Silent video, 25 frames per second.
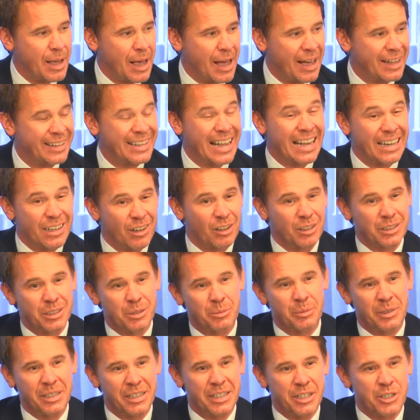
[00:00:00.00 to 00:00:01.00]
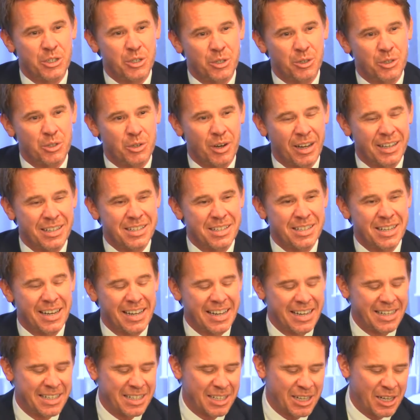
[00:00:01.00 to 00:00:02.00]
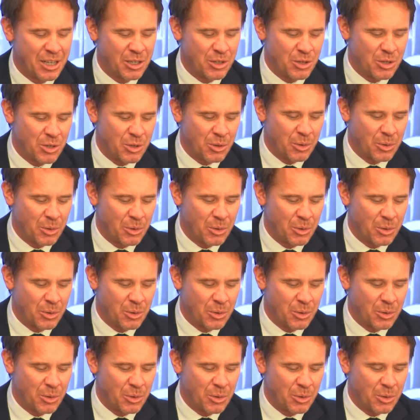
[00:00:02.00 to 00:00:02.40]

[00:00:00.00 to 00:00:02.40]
And that ultimately should translate into